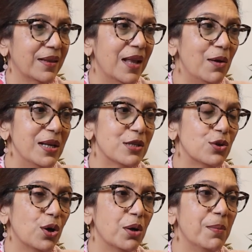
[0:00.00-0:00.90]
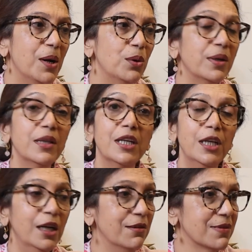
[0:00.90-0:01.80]
Now let's talk about the
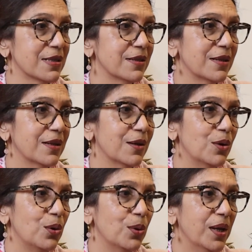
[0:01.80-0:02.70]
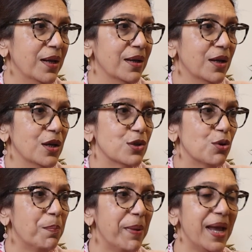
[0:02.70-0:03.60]
nerves, okay?
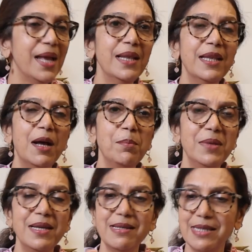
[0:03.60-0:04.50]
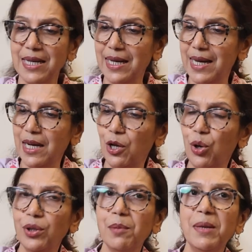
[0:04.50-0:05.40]
So pain, numbness, tingling
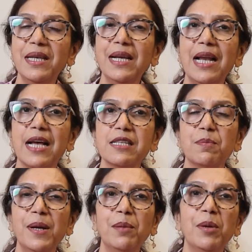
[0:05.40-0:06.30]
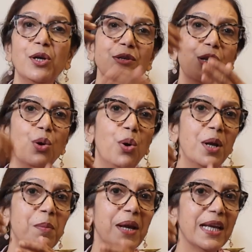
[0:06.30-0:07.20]
along the medial aspect because
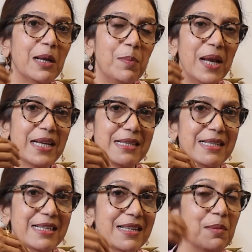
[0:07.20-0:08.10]
lower brachial plexus,